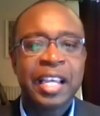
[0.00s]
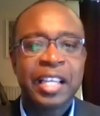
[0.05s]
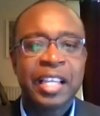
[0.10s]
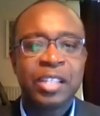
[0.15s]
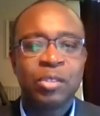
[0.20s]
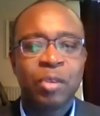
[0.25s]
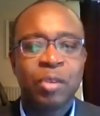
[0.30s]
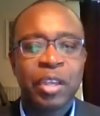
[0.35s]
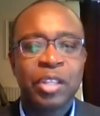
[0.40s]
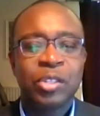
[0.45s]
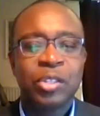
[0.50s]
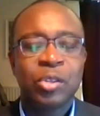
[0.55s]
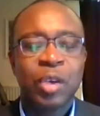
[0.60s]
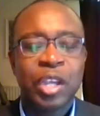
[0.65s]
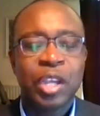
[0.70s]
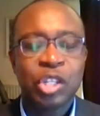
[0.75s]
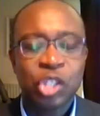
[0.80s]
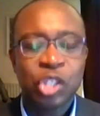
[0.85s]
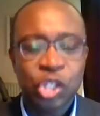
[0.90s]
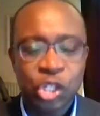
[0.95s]
is going to
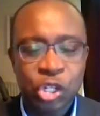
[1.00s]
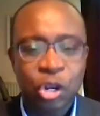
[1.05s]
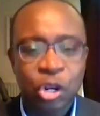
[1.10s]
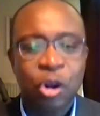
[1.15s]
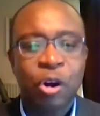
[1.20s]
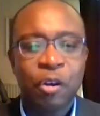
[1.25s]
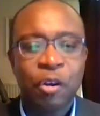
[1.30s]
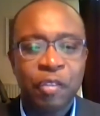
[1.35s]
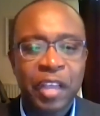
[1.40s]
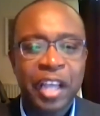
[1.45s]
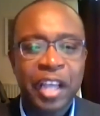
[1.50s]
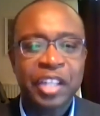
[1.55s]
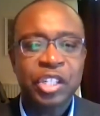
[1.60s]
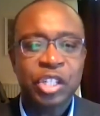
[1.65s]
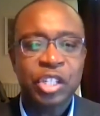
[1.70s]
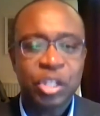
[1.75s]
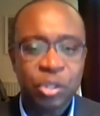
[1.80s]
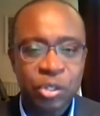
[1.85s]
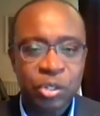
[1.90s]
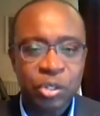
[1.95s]
ensure
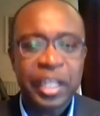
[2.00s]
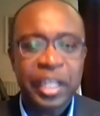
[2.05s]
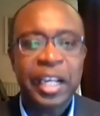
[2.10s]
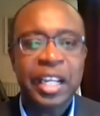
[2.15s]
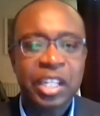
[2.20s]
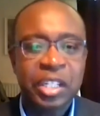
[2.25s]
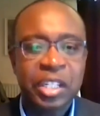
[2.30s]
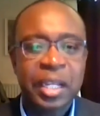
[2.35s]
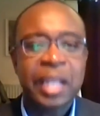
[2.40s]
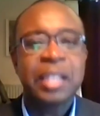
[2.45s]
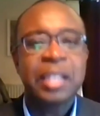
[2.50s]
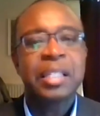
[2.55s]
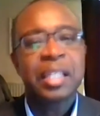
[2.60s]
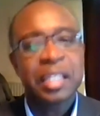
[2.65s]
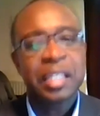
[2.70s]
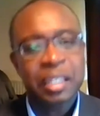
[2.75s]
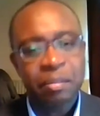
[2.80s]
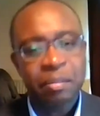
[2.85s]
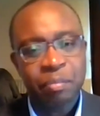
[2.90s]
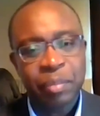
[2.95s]
that due diligence
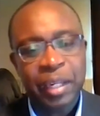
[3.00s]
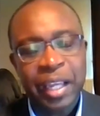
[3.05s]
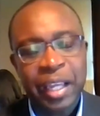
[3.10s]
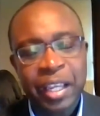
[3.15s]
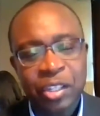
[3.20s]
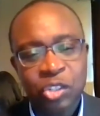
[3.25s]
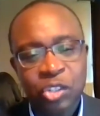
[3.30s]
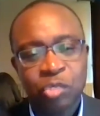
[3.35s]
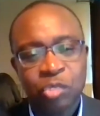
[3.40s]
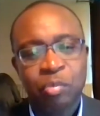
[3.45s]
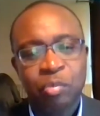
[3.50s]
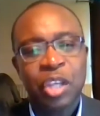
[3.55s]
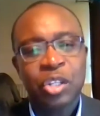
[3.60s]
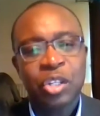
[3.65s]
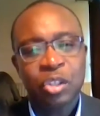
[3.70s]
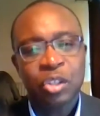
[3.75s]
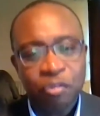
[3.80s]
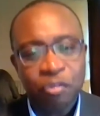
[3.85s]
is in place to make